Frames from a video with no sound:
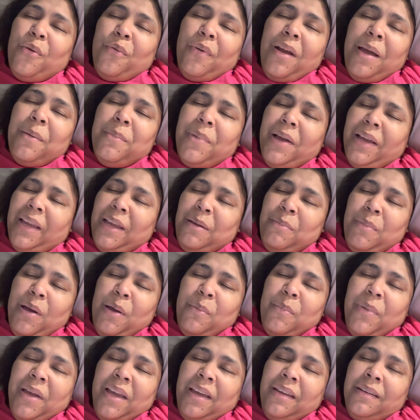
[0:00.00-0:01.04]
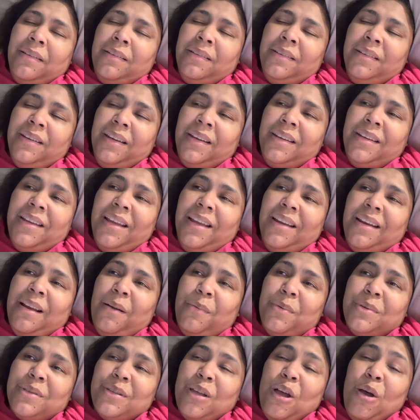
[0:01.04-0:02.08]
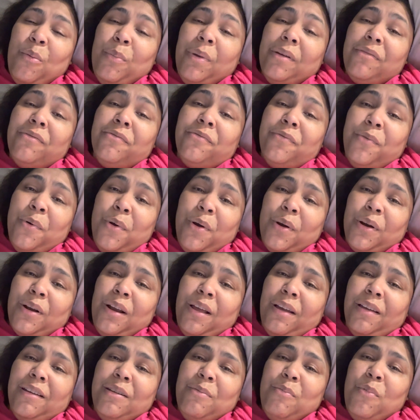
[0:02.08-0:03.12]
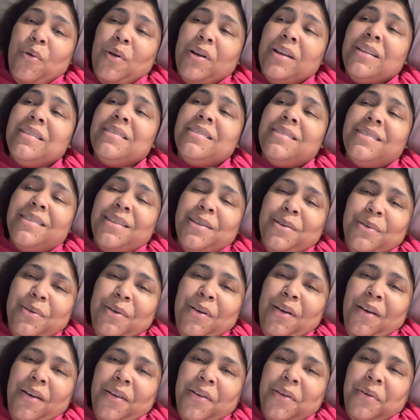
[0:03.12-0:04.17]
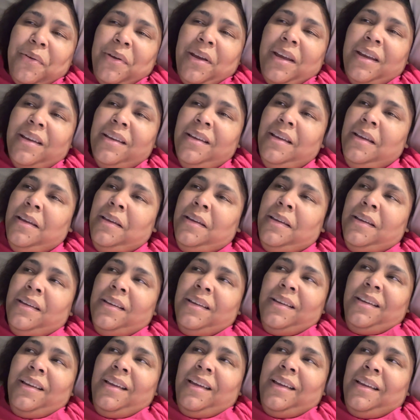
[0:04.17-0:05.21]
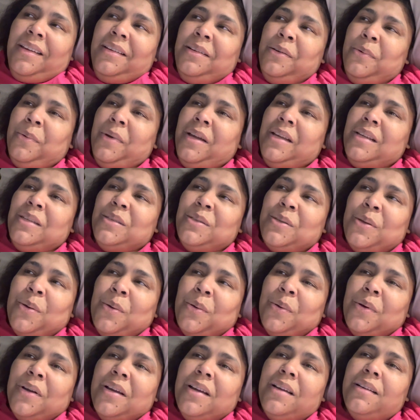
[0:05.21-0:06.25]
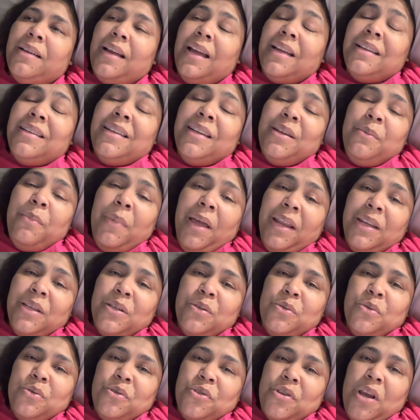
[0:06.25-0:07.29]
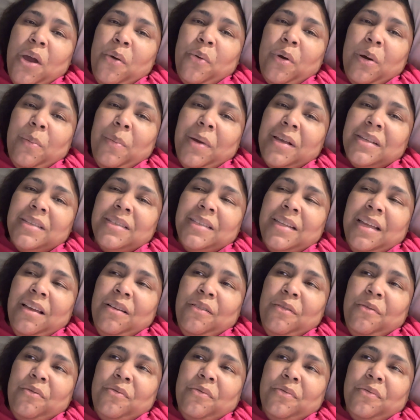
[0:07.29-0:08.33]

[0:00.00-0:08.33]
right back in my bed. And then I was up at 4 o'clock in the morning, still hungry. Anyway, so I did manage to shower myself,